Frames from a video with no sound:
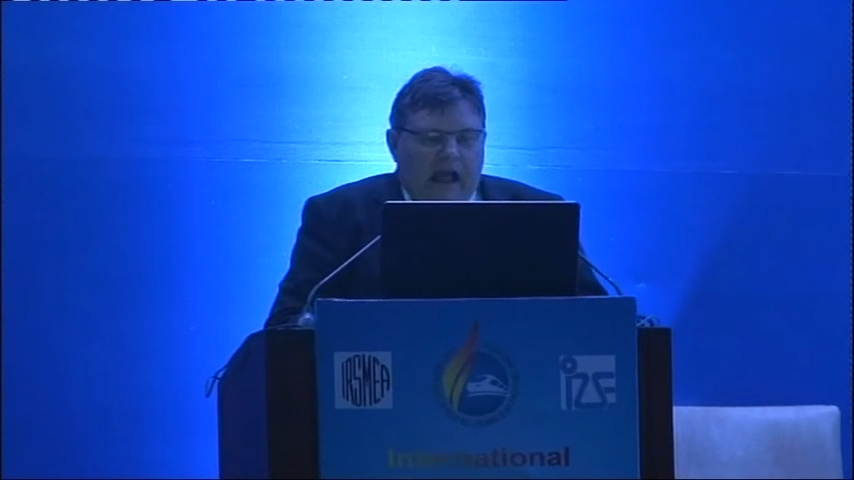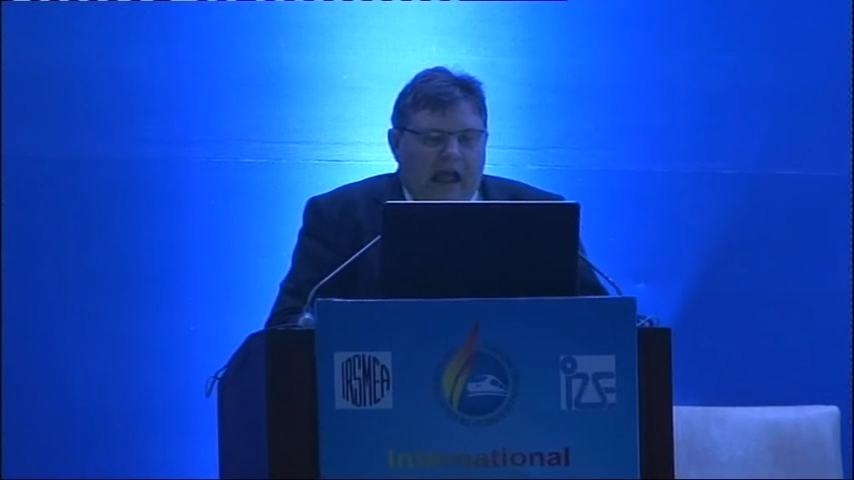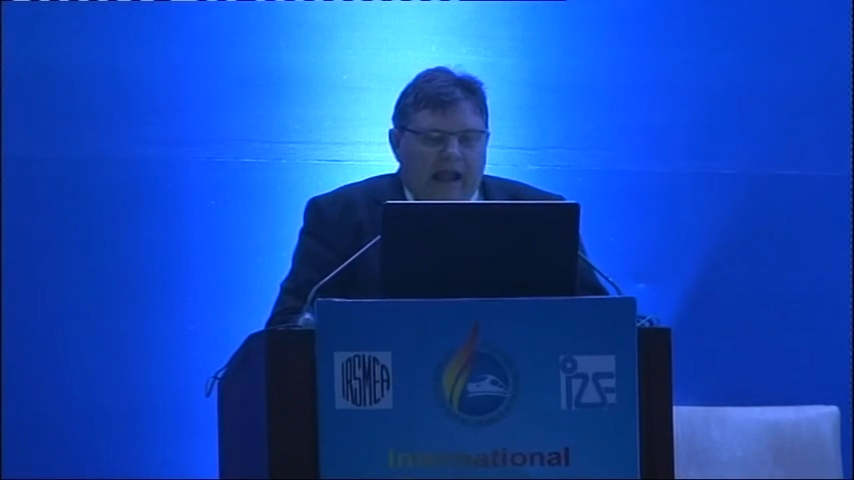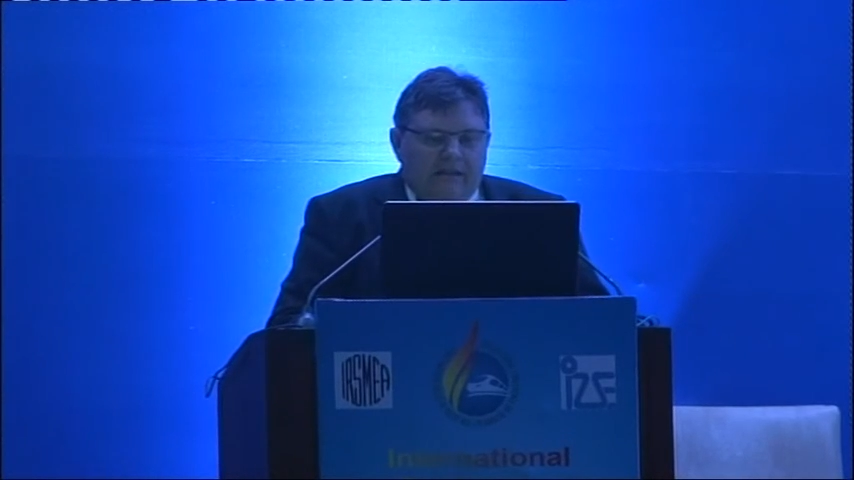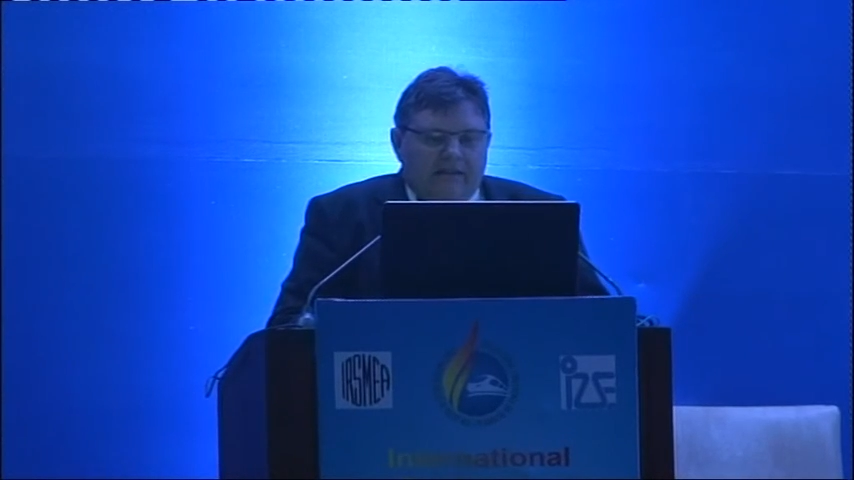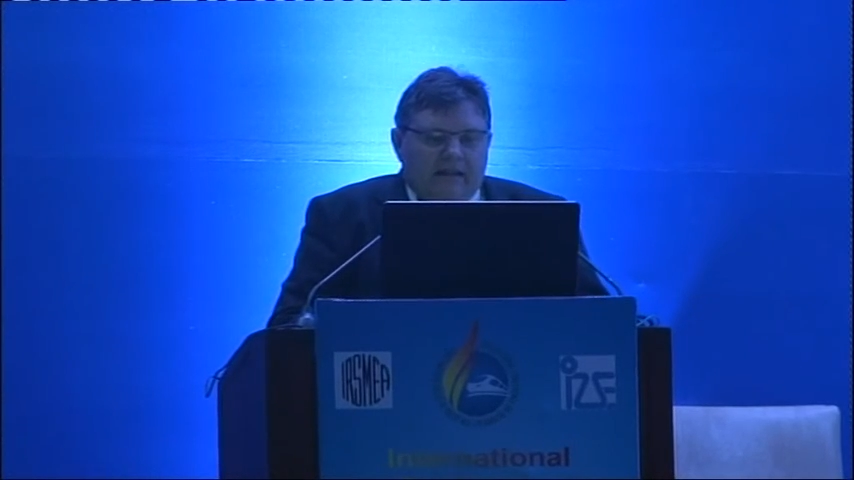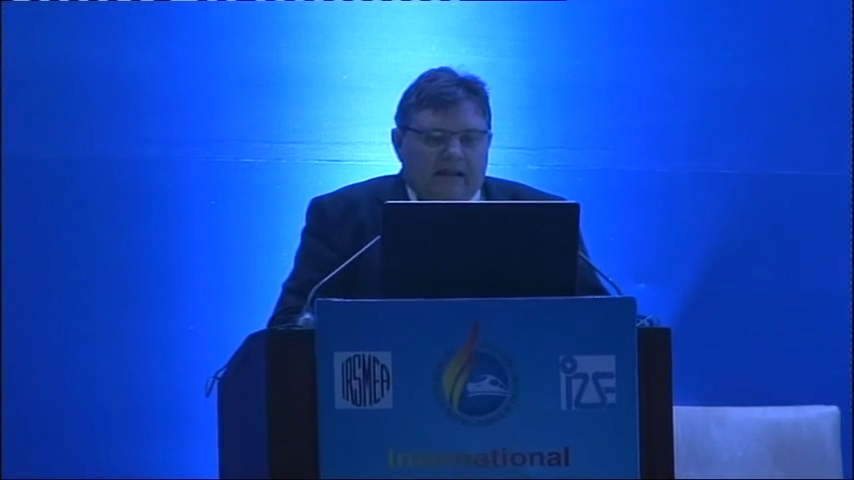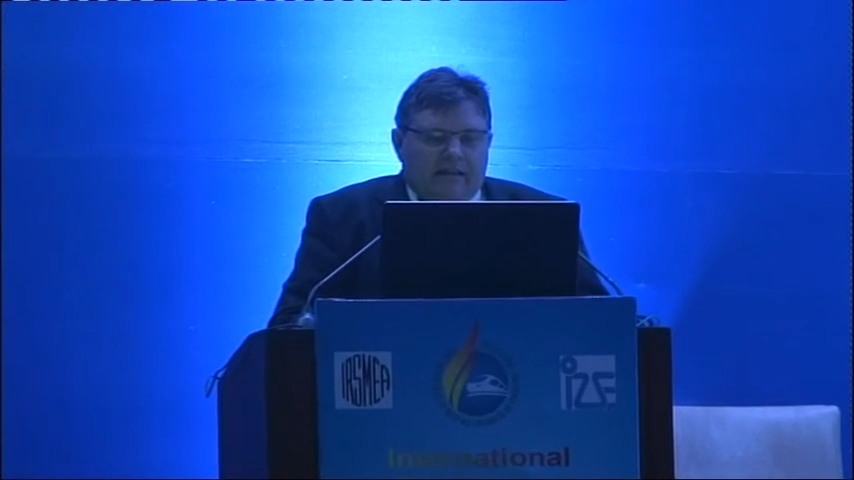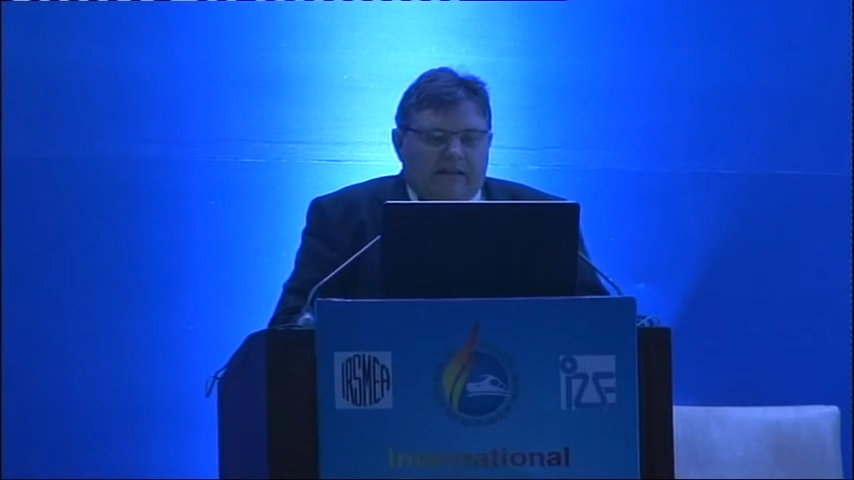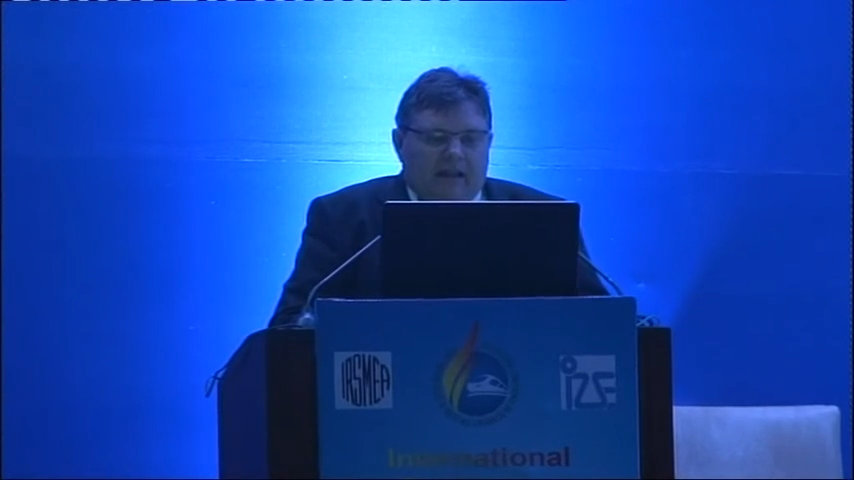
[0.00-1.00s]
And
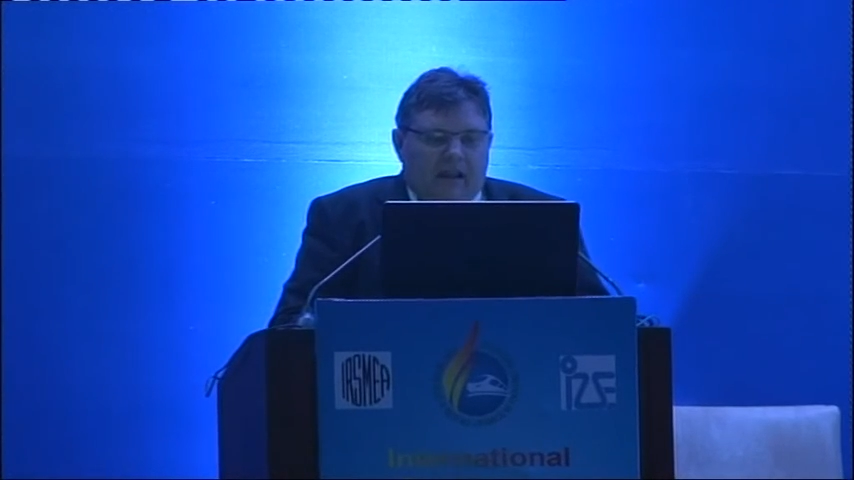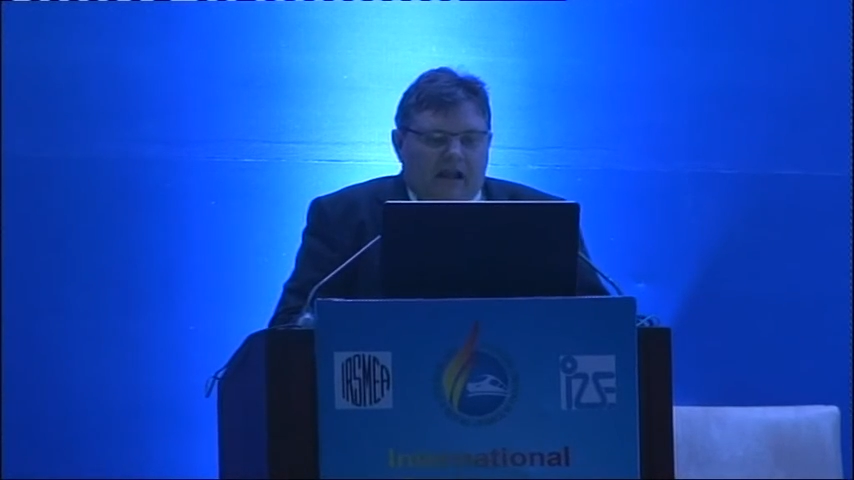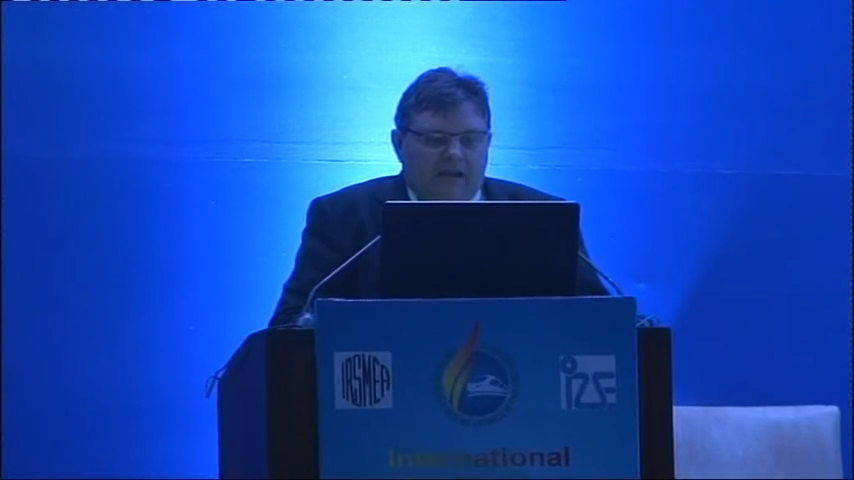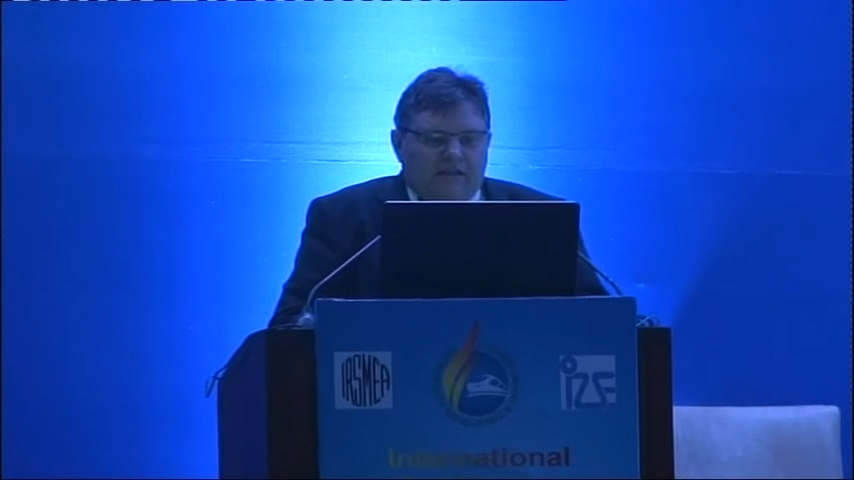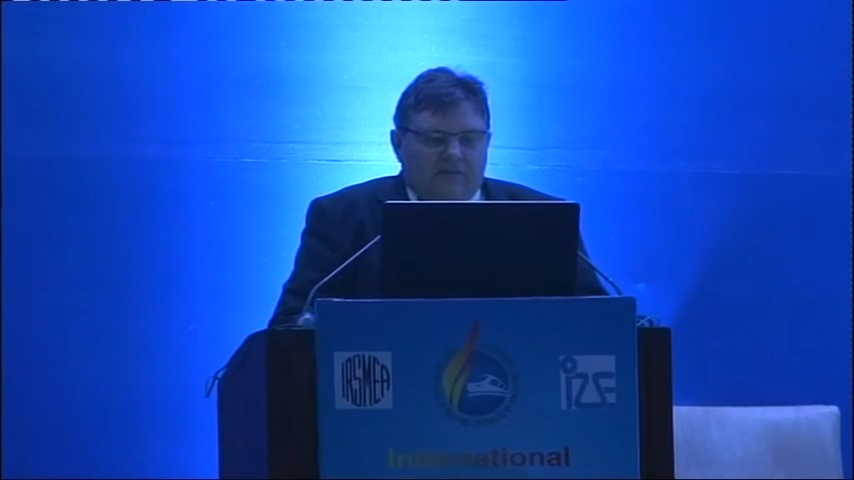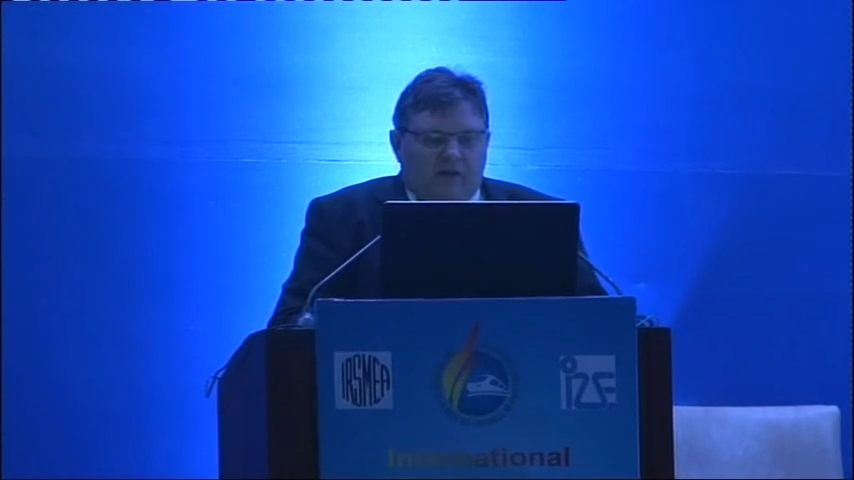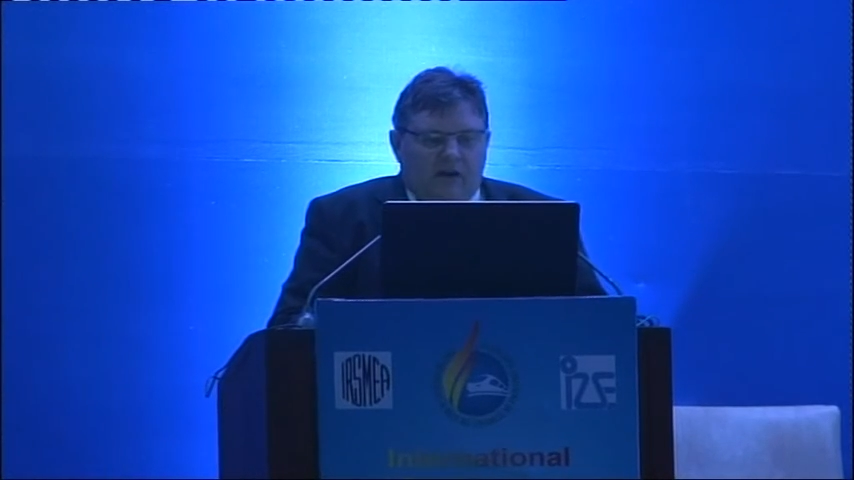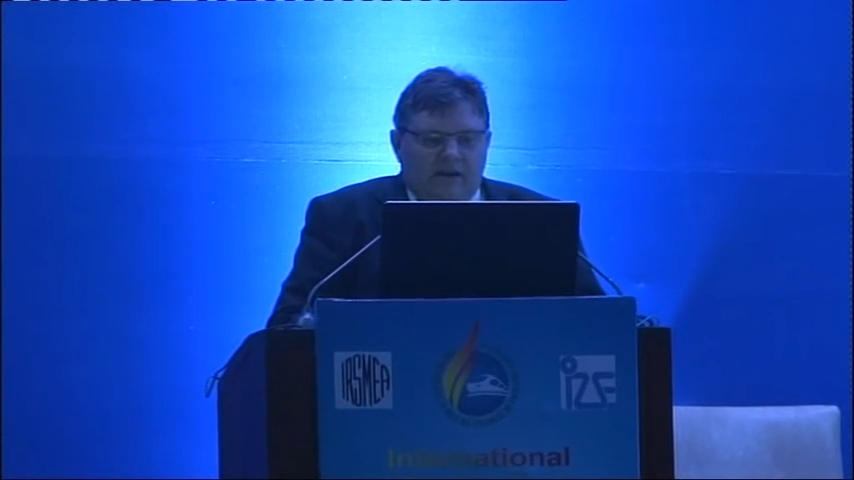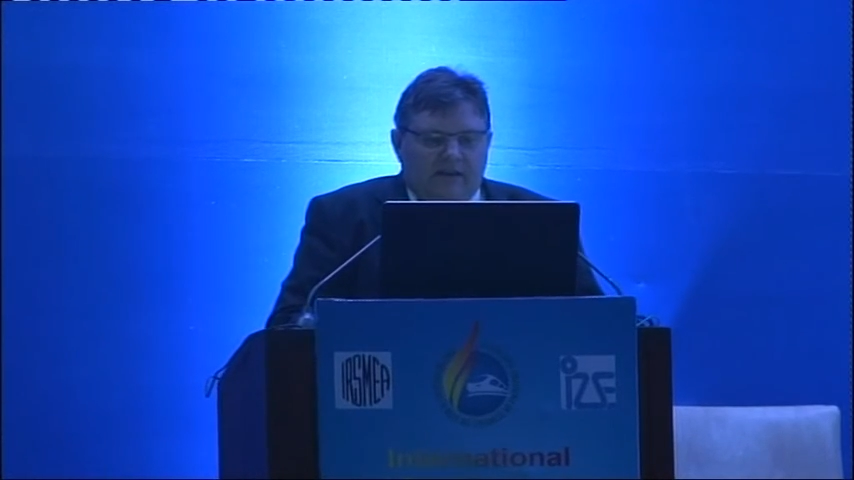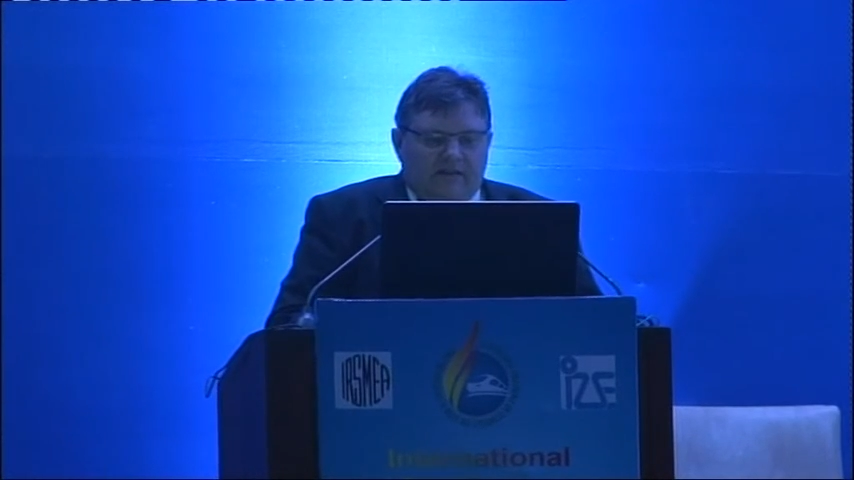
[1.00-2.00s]
the last
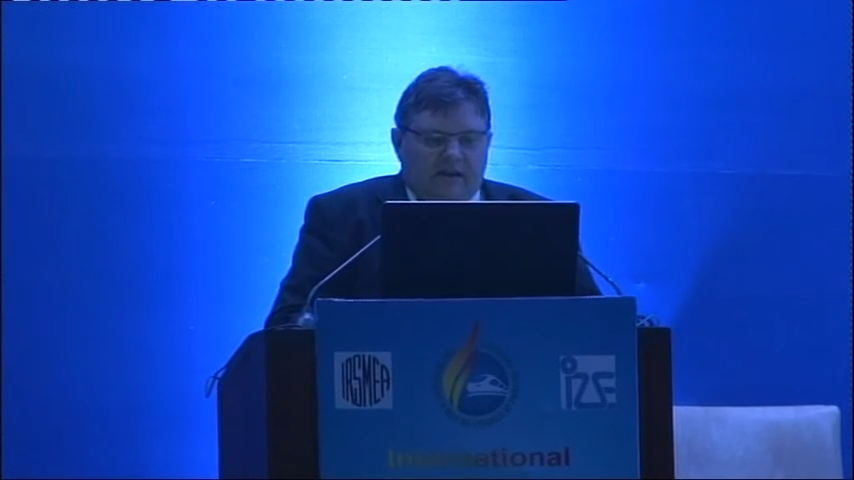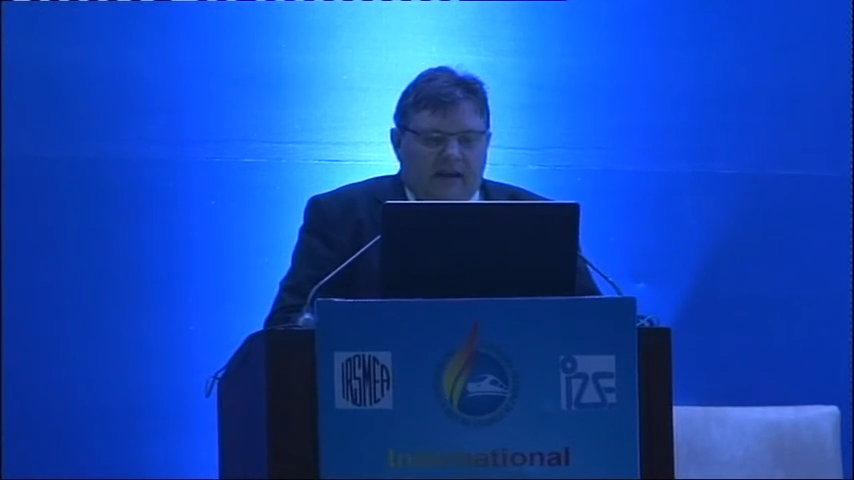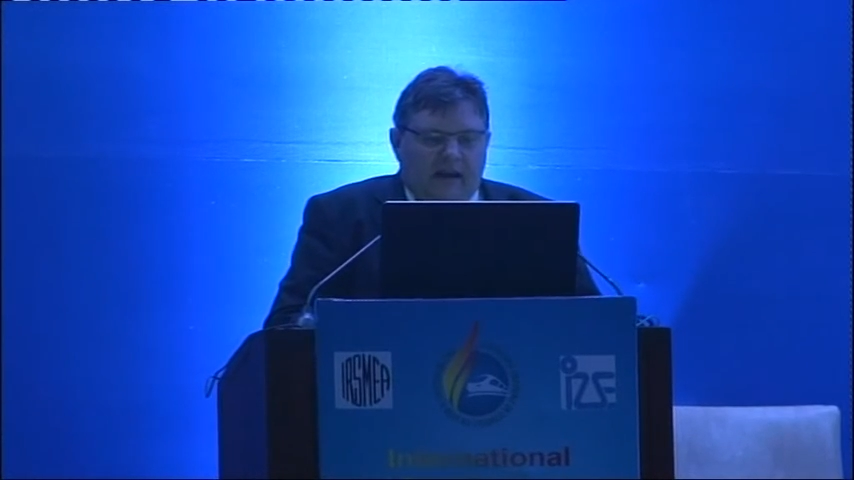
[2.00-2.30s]
one is